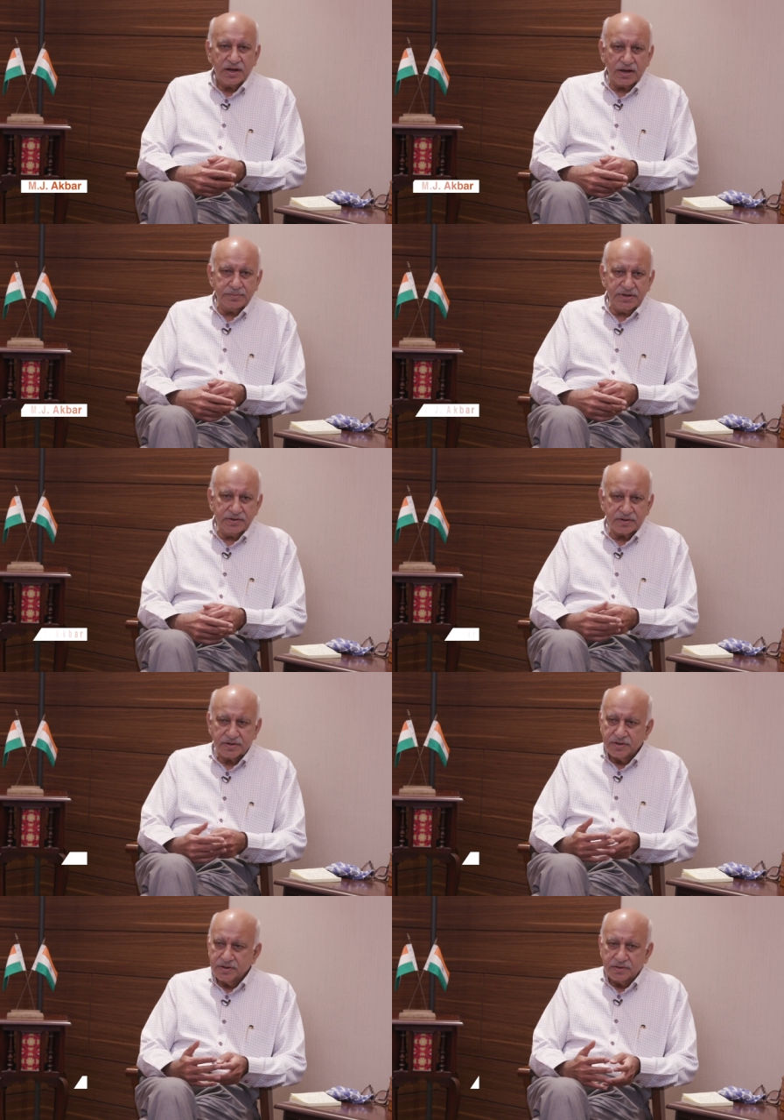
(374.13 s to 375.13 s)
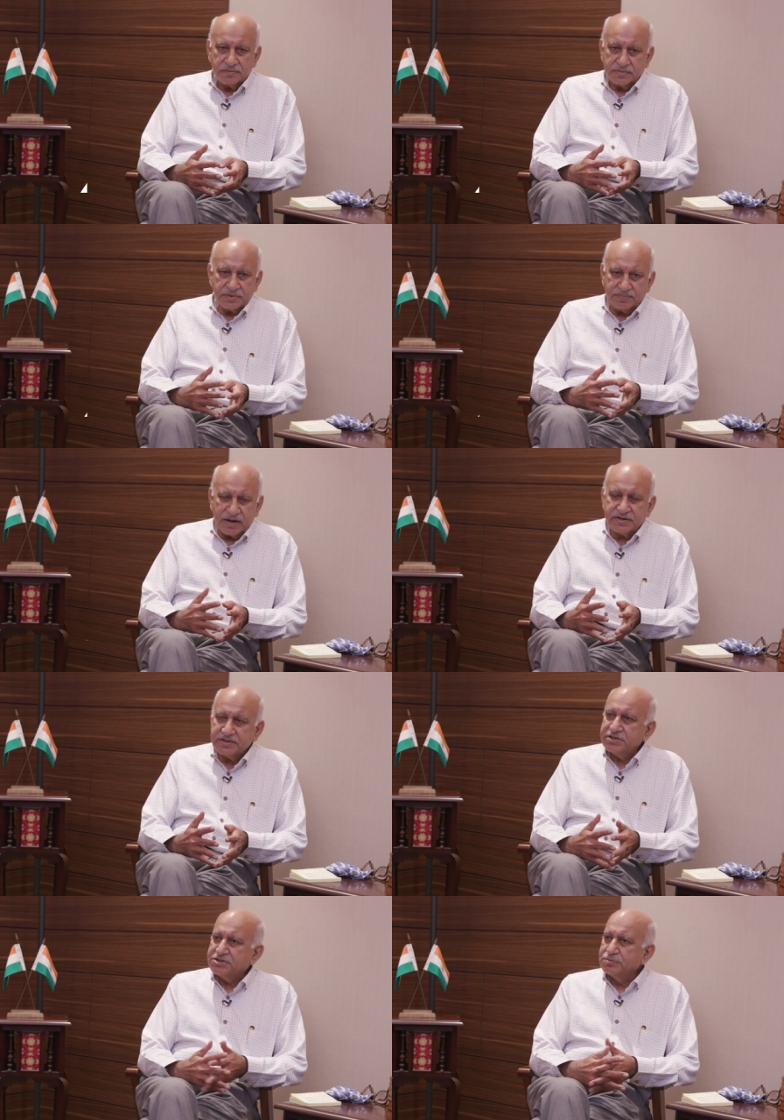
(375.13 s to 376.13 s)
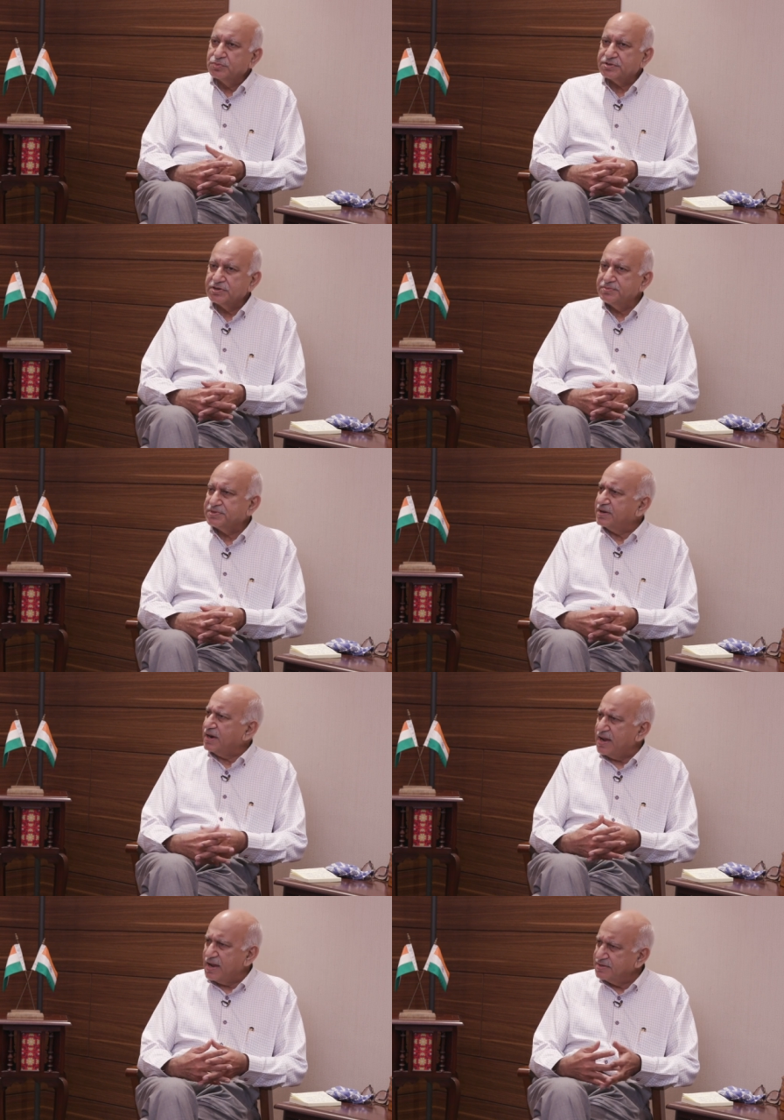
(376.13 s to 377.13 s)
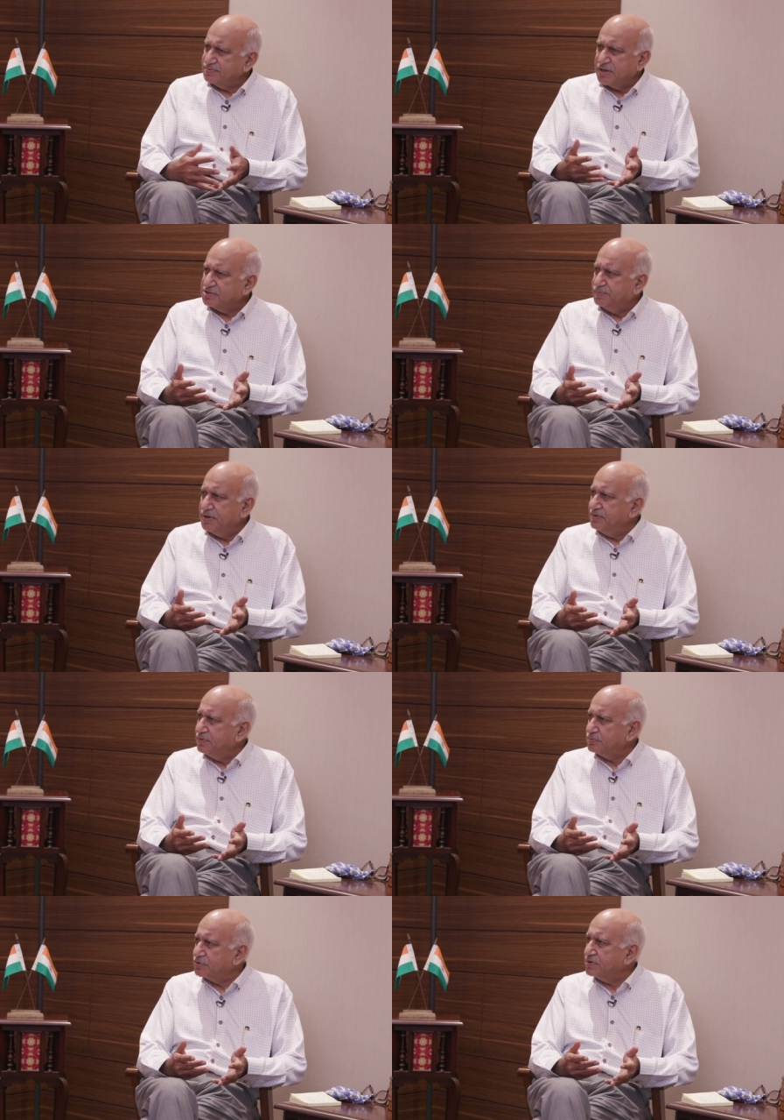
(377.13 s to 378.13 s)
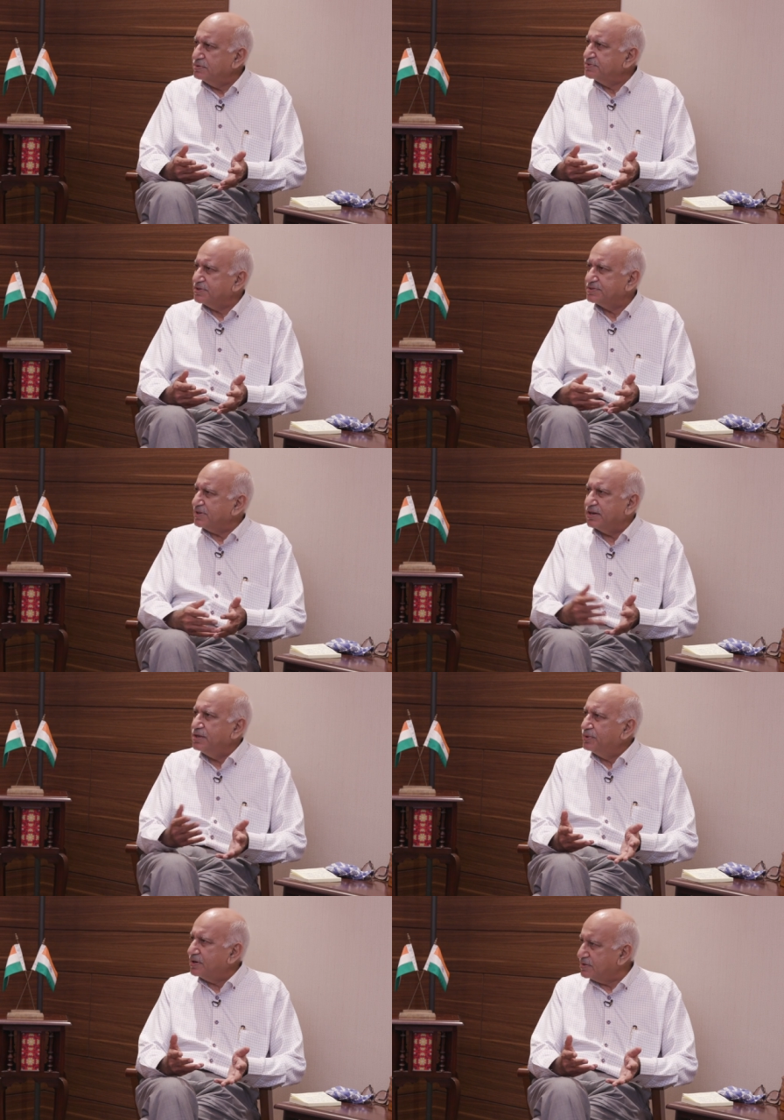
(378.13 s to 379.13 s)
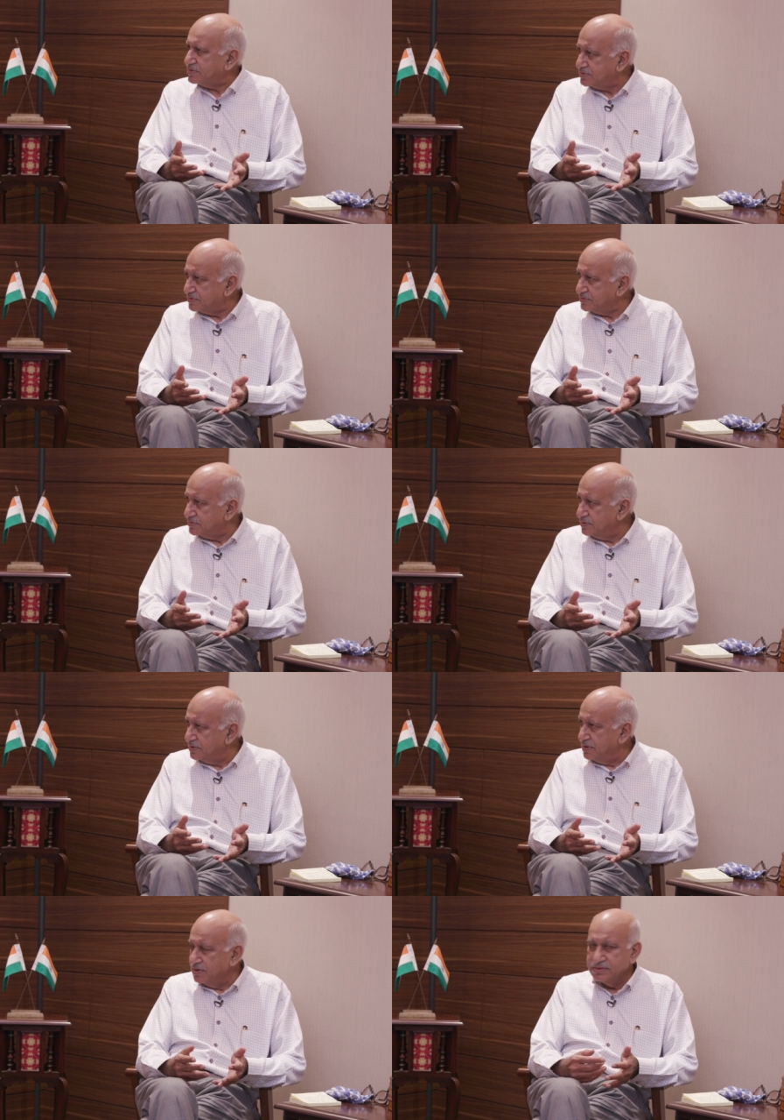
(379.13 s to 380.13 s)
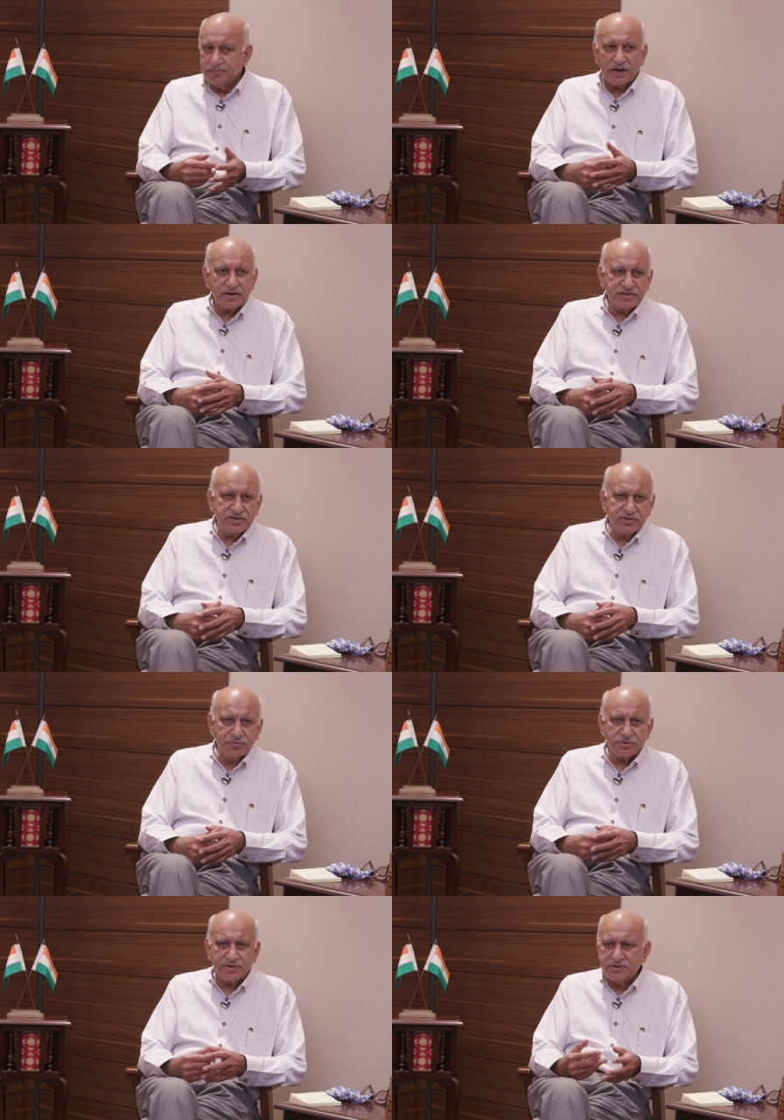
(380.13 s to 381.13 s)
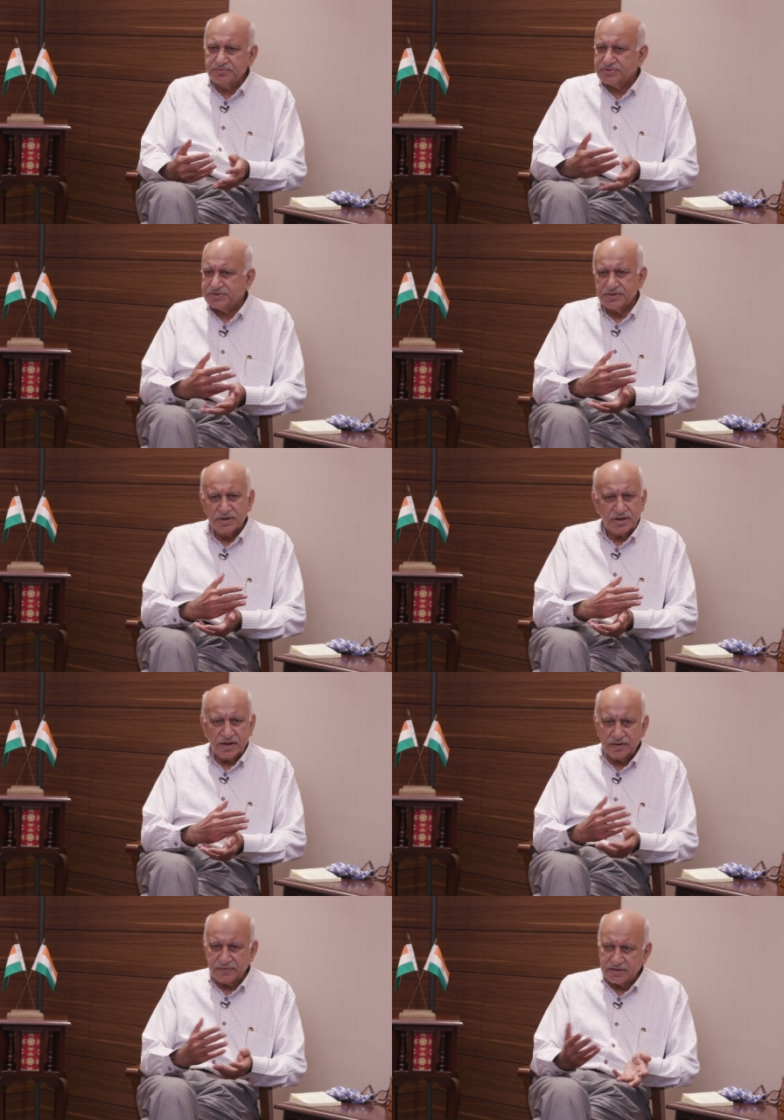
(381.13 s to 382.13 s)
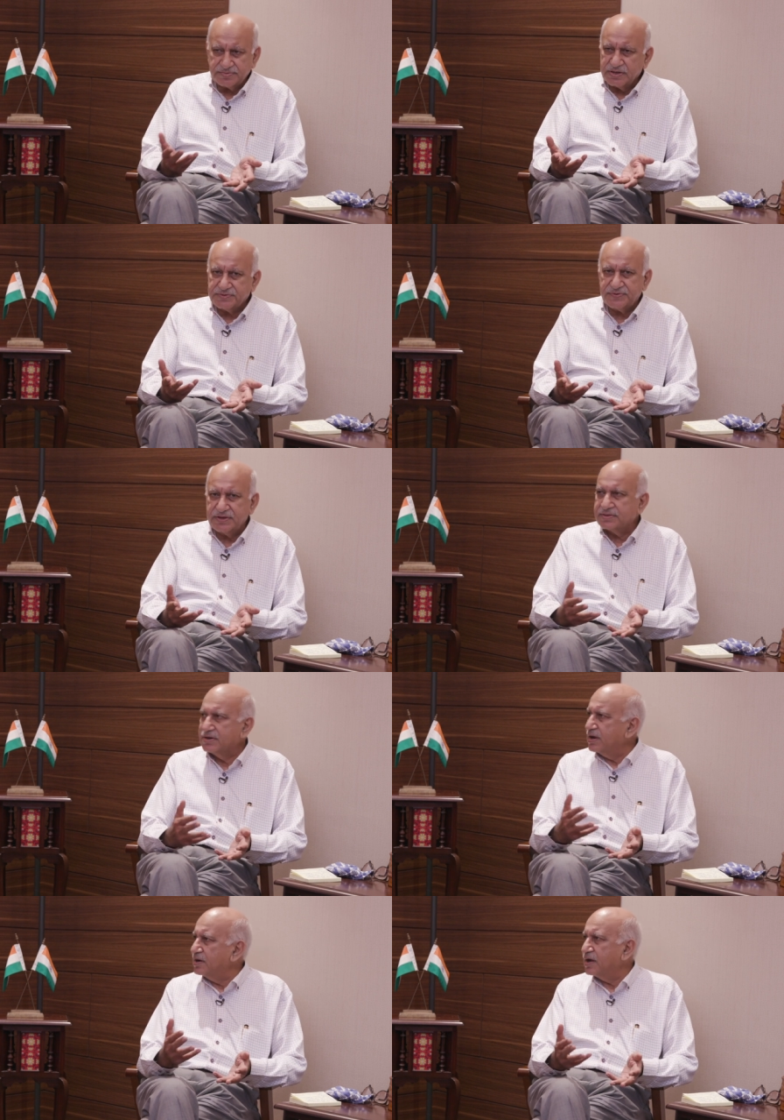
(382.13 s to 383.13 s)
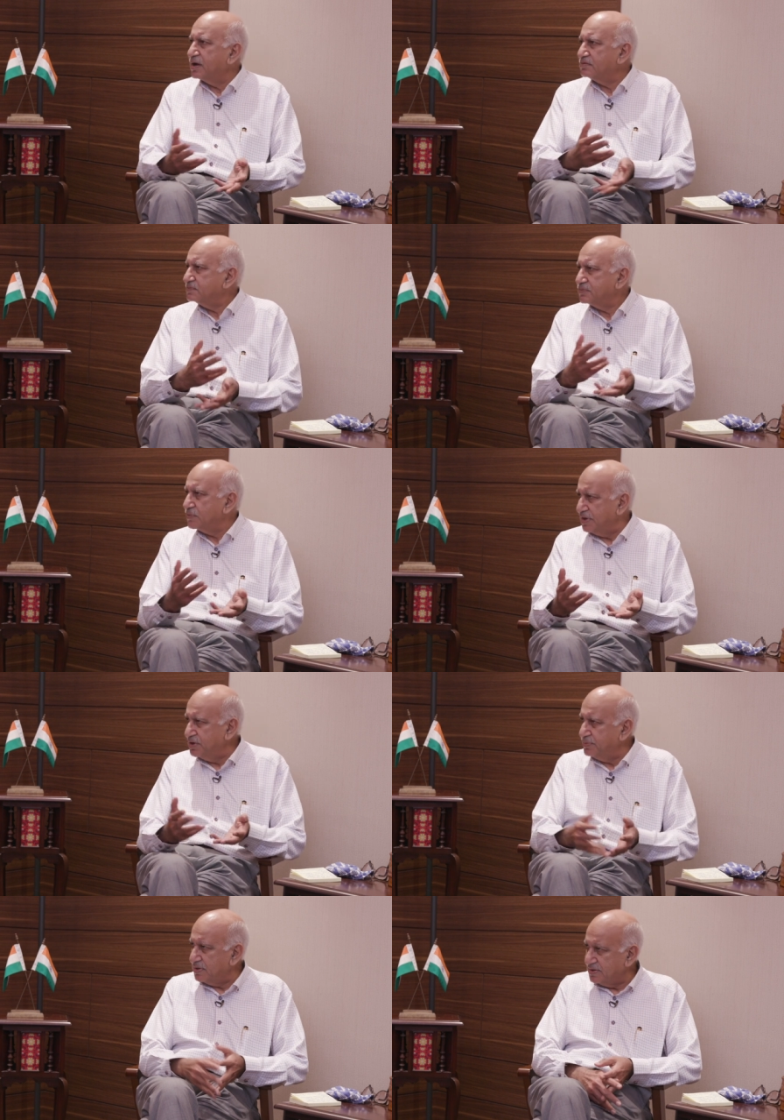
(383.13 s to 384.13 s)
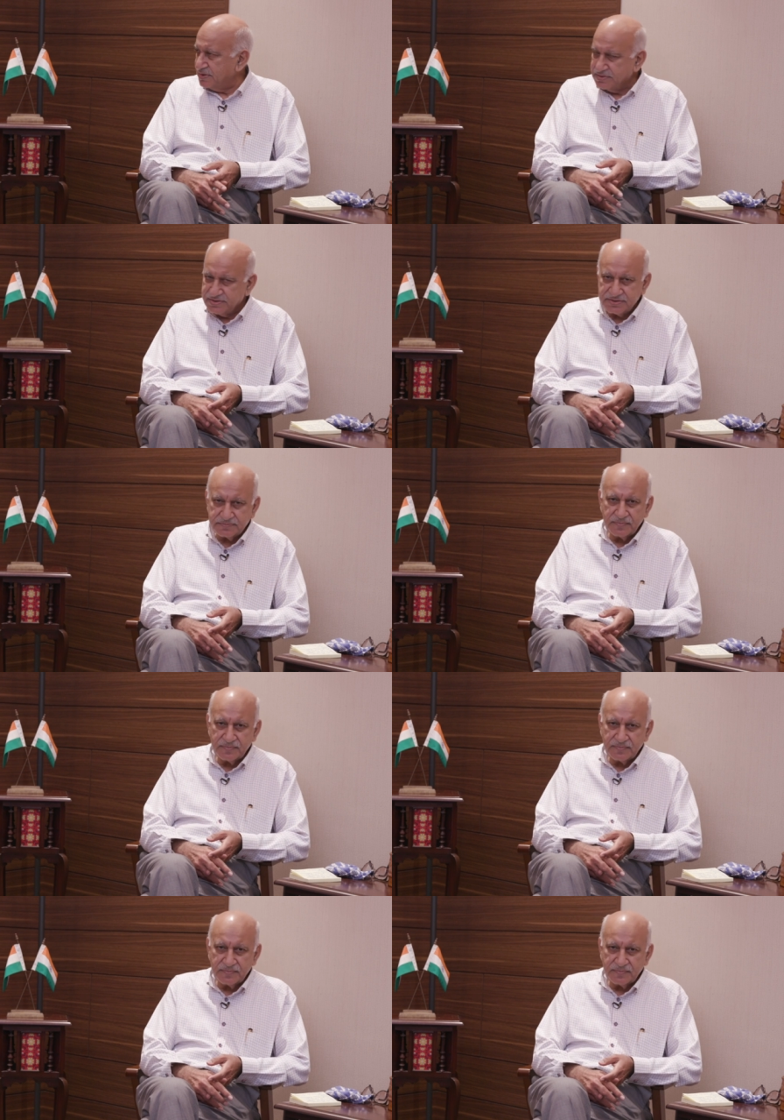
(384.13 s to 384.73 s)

I mean, the Bangladeshi Muslims are as much believer Muslims as anywhere else. The Bangladeshi Muslims have as much faith in Allah or anywhere else.